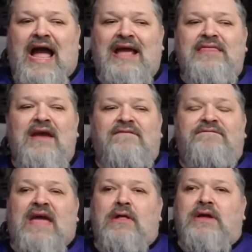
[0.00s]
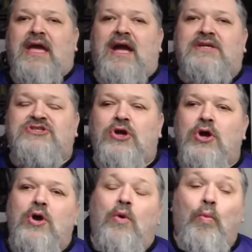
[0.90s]
I think Failcast
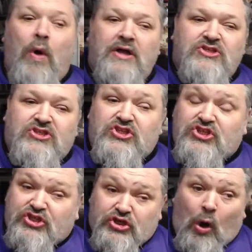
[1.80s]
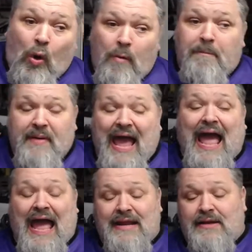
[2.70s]
was so
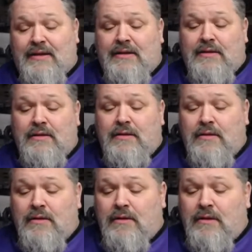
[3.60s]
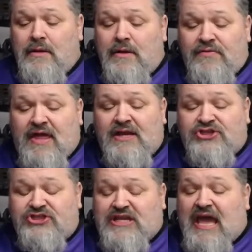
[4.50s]
bad that it
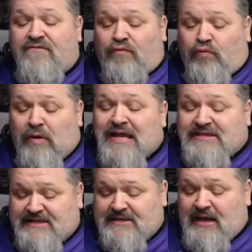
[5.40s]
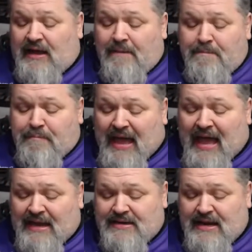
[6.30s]
just gave Resin a
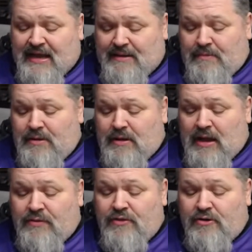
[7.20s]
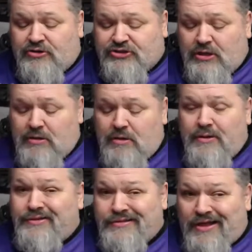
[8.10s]
bad name. And there's
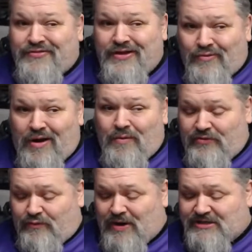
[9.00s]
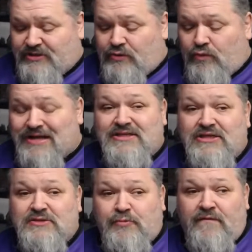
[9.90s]
nothing wrong with Resin. Resin
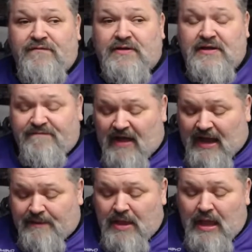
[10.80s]
is perfectly fine.